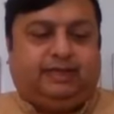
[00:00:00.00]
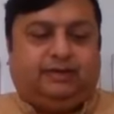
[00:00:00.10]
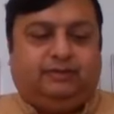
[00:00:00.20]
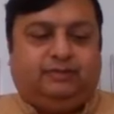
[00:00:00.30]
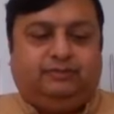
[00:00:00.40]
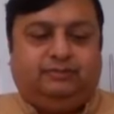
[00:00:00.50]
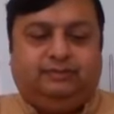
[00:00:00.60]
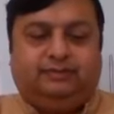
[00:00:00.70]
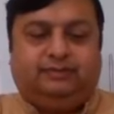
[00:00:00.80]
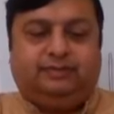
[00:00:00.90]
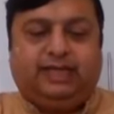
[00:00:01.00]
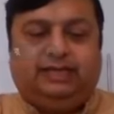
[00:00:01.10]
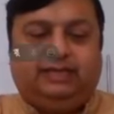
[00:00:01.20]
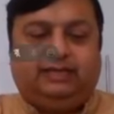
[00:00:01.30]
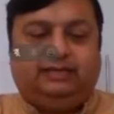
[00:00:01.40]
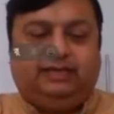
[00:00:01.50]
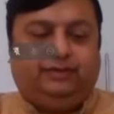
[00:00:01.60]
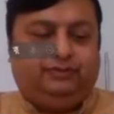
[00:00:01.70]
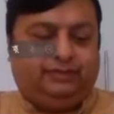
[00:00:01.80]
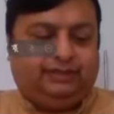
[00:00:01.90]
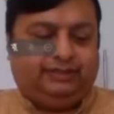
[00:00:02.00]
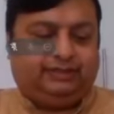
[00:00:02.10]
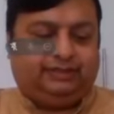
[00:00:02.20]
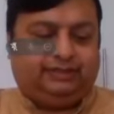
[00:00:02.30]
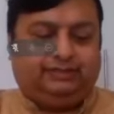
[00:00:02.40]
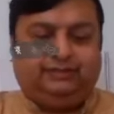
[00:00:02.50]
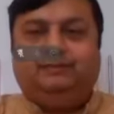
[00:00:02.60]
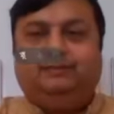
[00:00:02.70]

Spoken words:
now I can use this